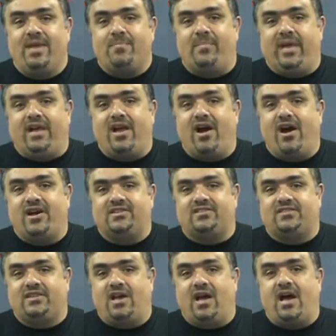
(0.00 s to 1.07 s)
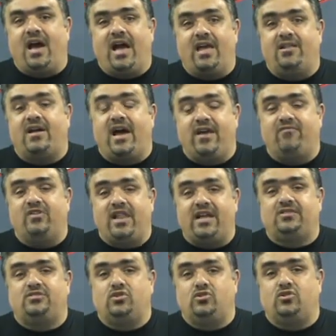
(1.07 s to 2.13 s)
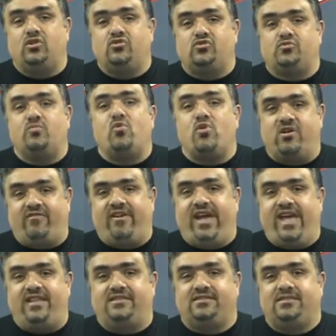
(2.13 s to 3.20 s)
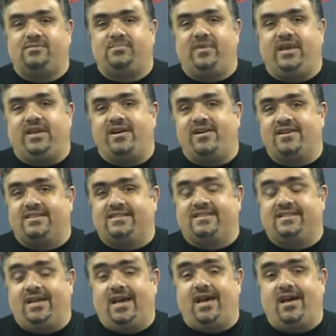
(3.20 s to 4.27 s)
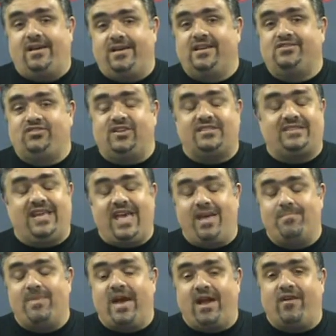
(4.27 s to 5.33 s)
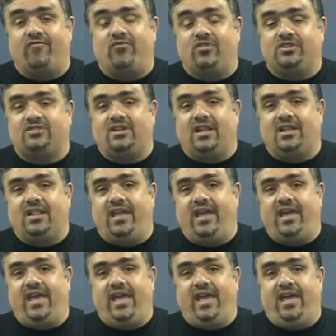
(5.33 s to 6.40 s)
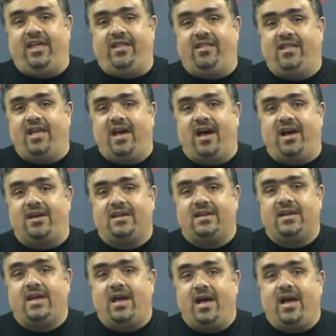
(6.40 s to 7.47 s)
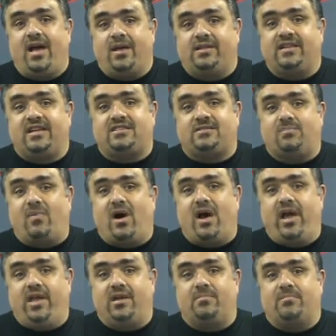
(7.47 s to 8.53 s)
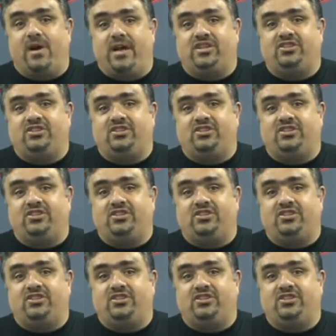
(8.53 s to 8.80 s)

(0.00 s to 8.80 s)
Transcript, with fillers: because uh, I, I would like to lose more weight because uh, it just came back unfortunately and uh, that's my, my